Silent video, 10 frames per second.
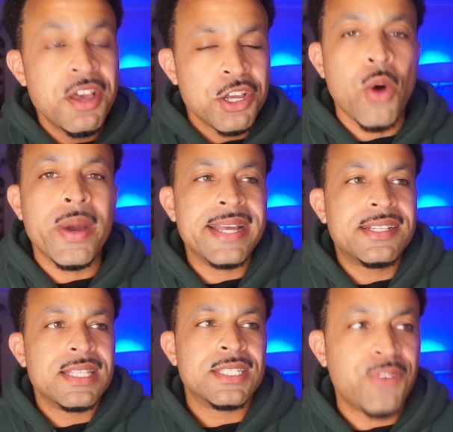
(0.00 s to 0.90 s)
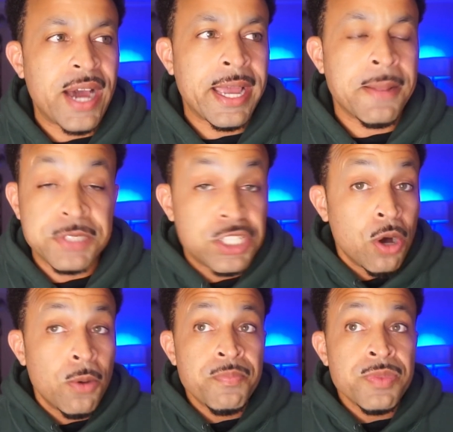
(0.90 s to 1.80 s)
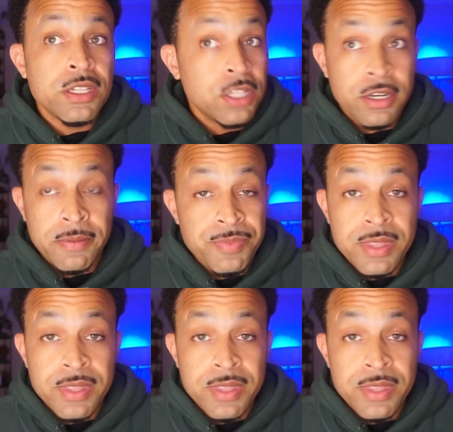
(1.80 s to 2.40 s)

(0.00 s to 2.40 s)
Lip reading: going into this fight. So look,